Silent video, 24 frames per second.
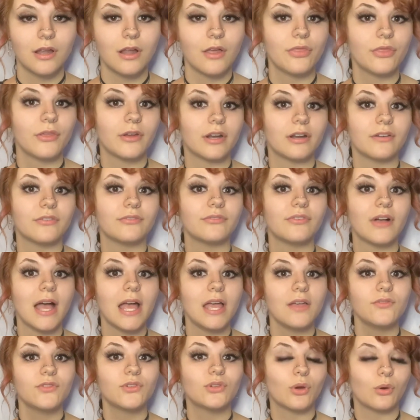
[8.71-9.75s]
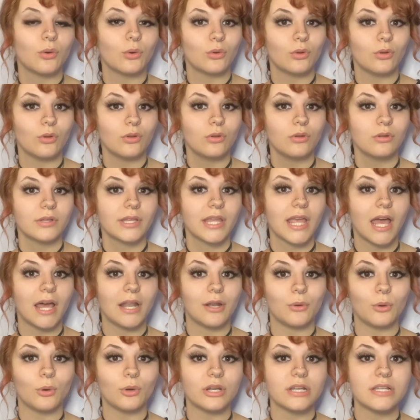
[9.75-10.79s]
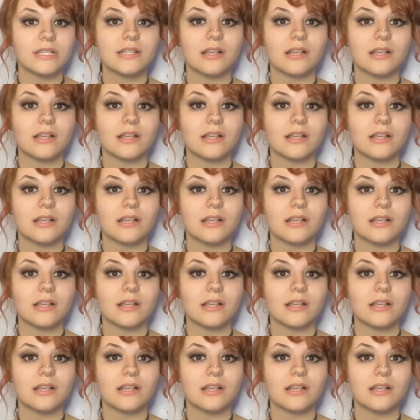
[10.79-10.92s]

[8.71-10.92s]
There are 5 total categories